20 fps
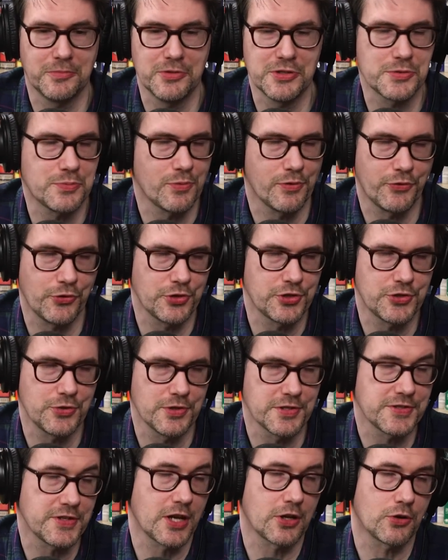is referred to
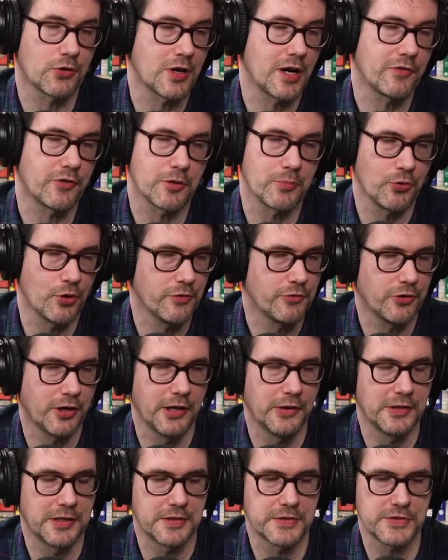as psychographic
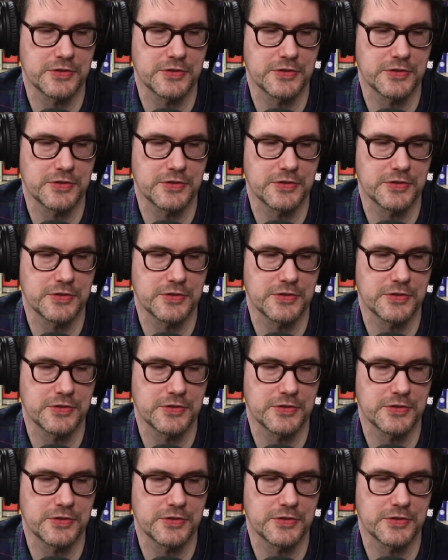profiling.